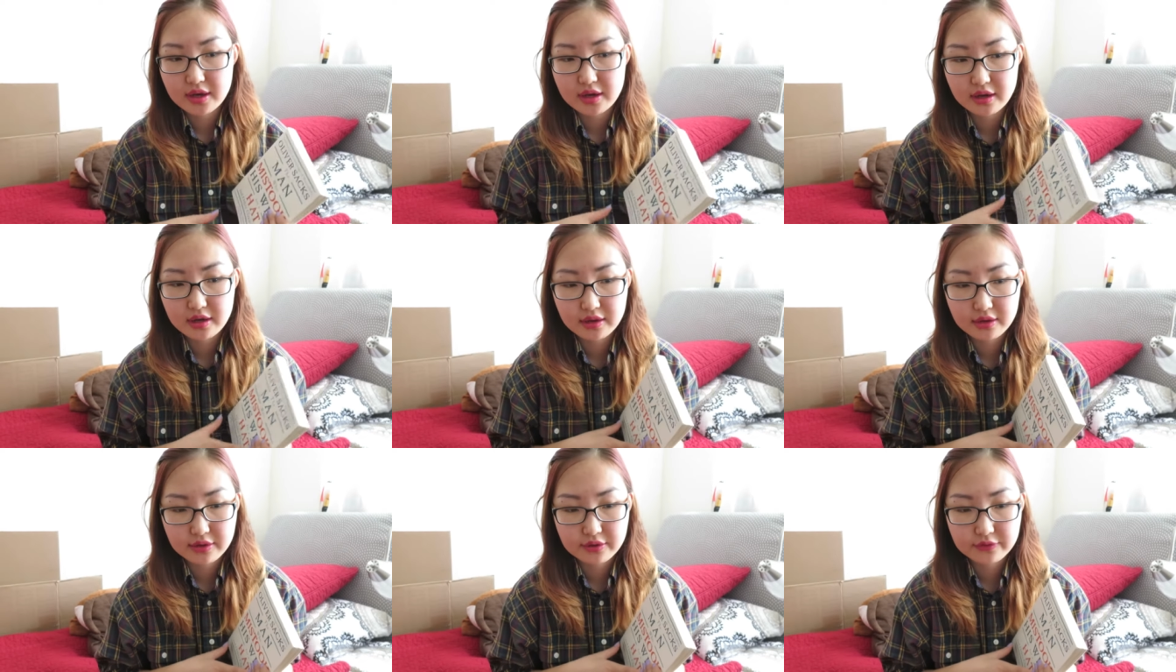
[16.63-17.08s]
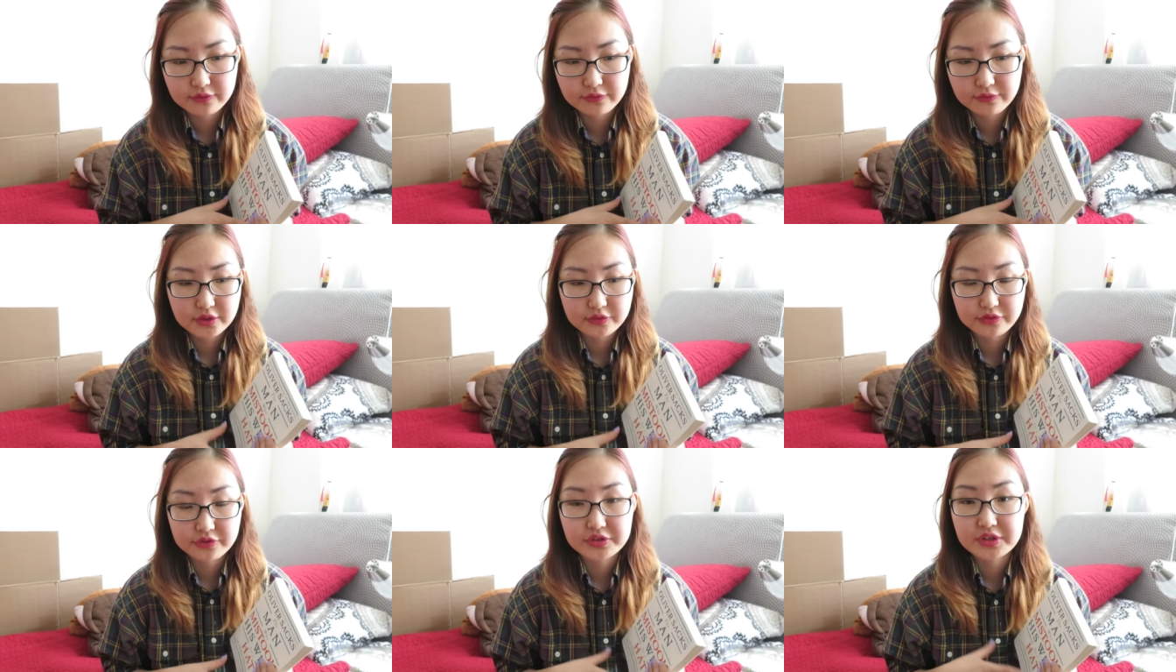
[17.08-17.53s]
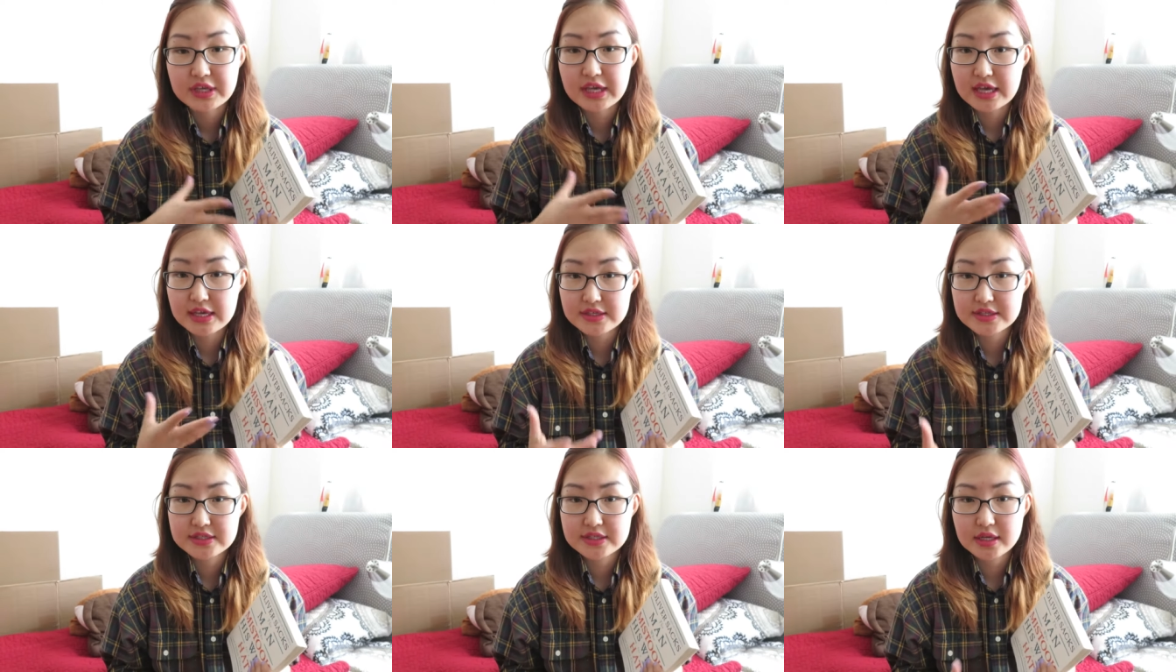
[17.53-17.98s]
of different
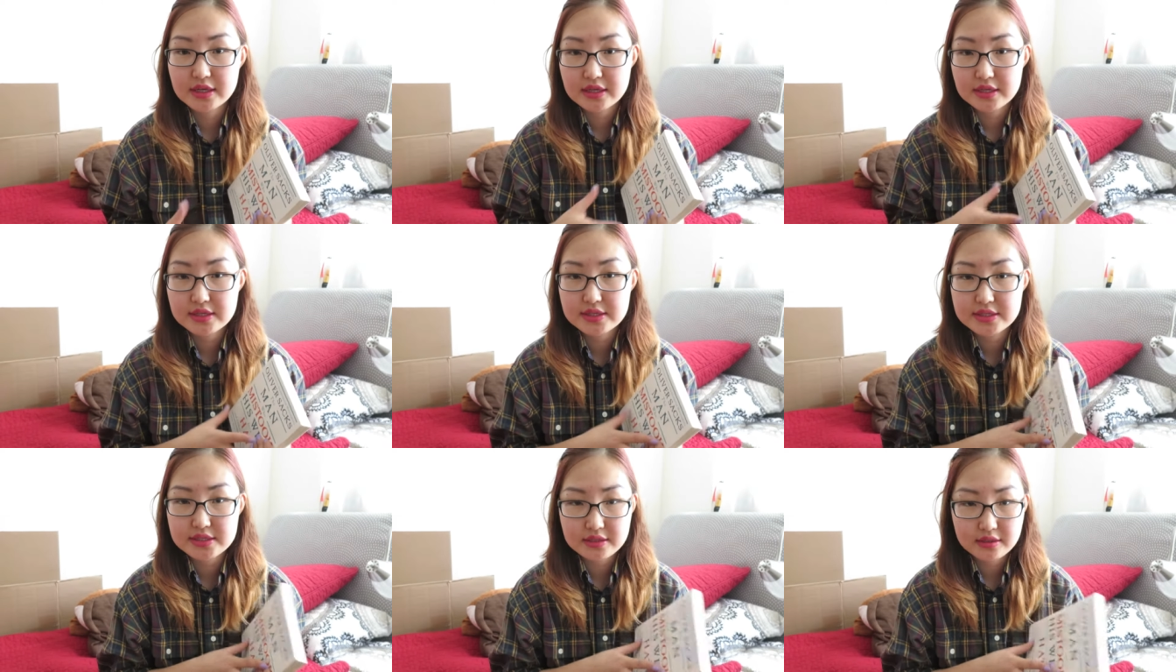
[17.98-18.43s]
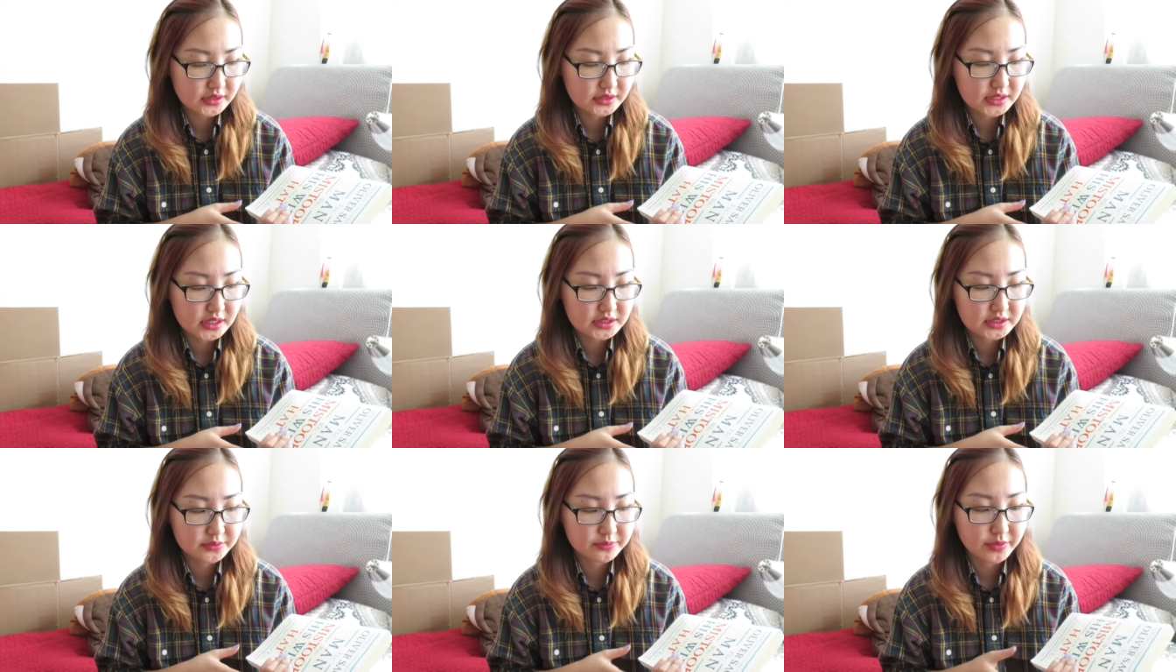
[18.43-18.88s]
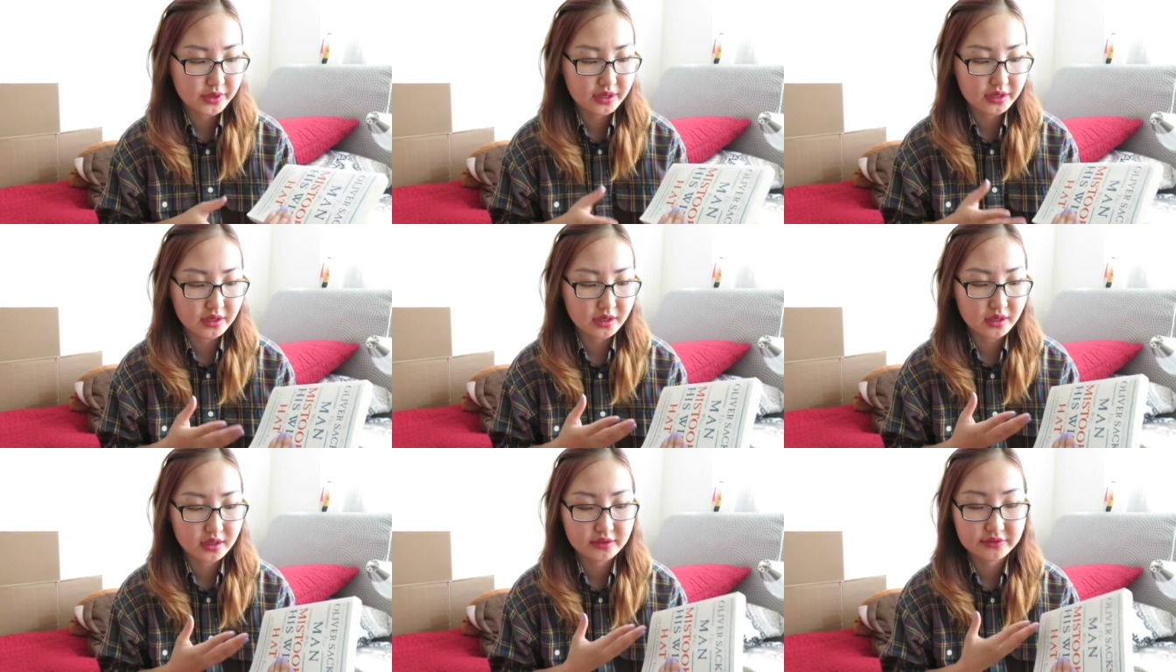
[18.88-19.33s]
case studies conducted
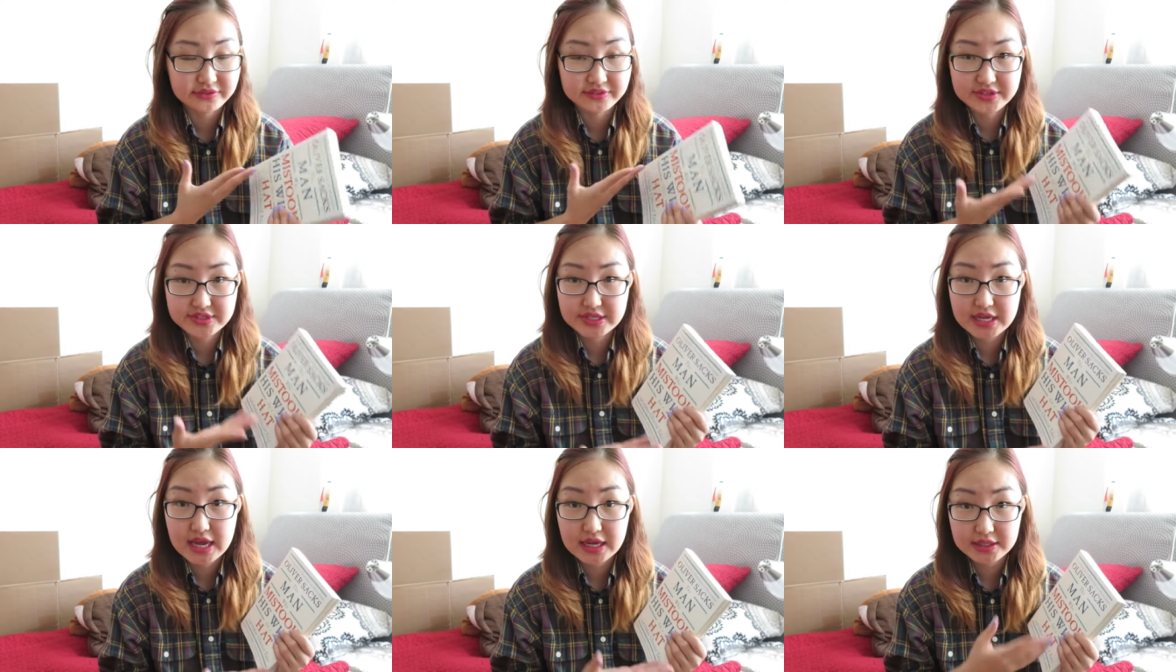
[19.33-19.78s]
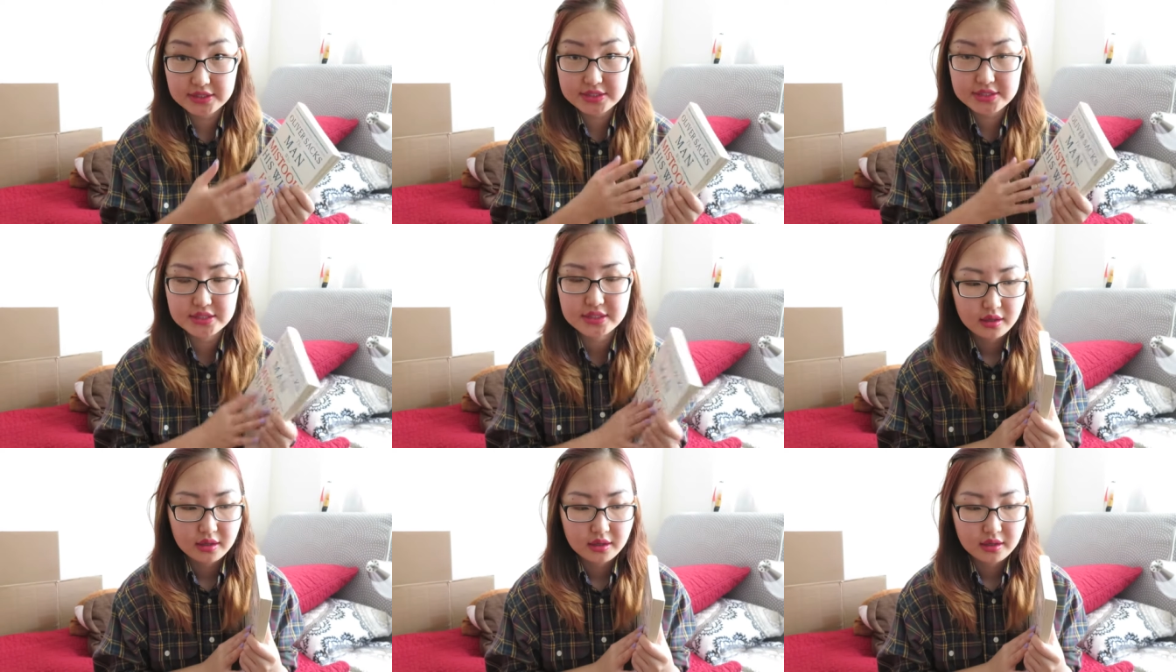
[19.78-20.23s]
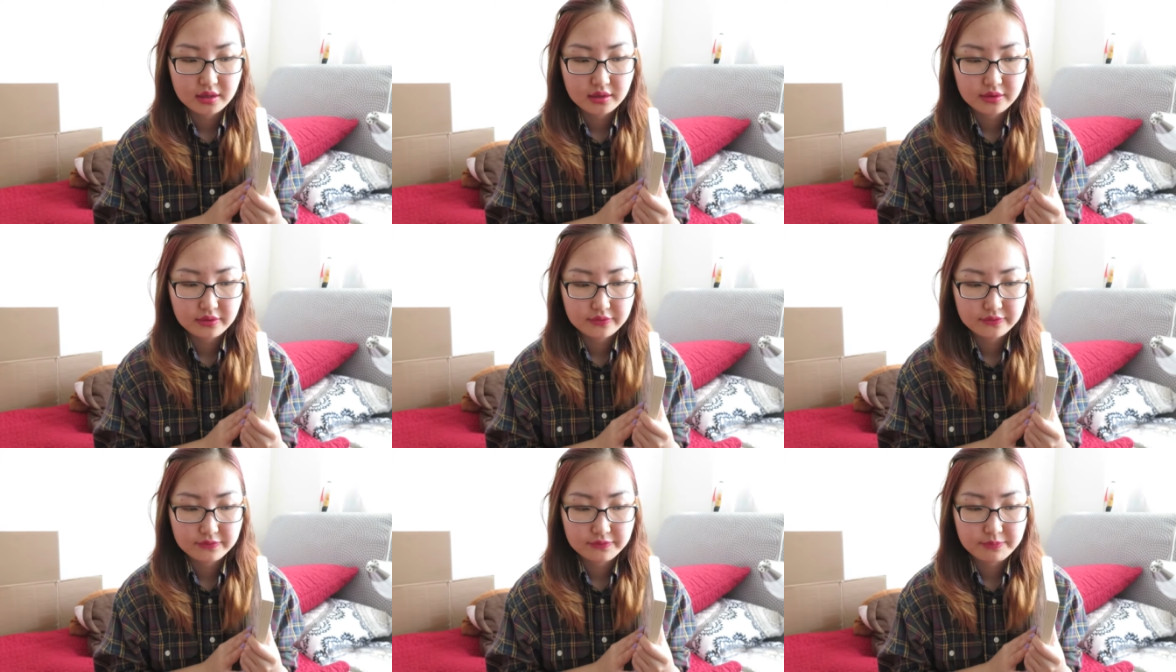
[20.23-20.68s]
by Oliver Sacks
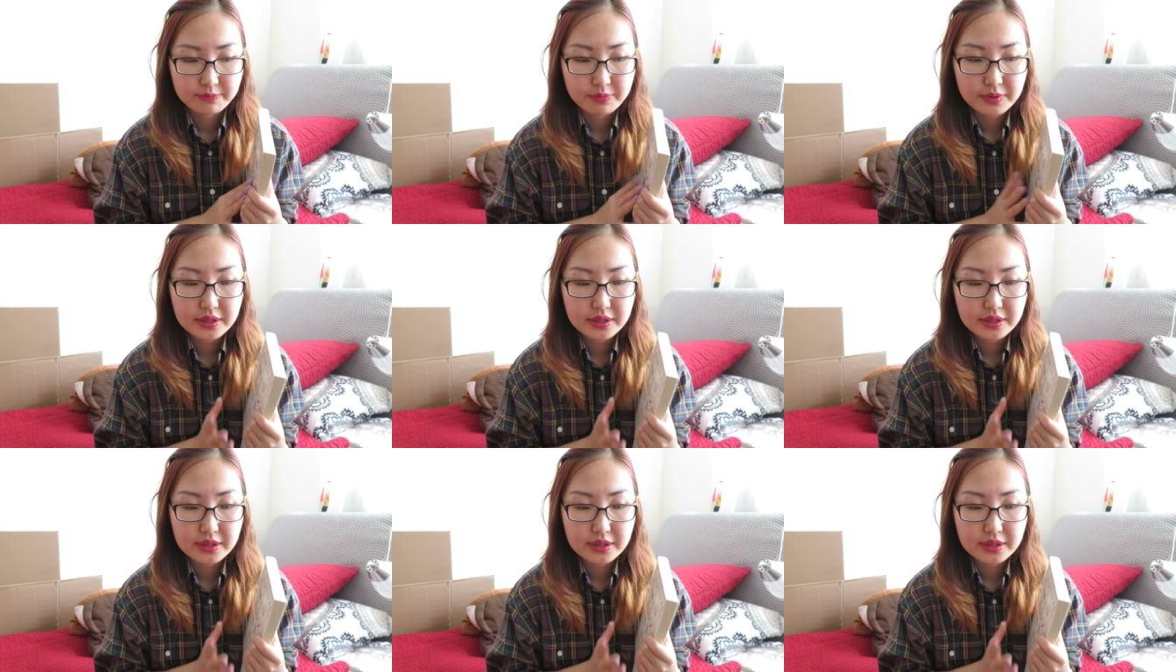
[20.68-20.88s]
of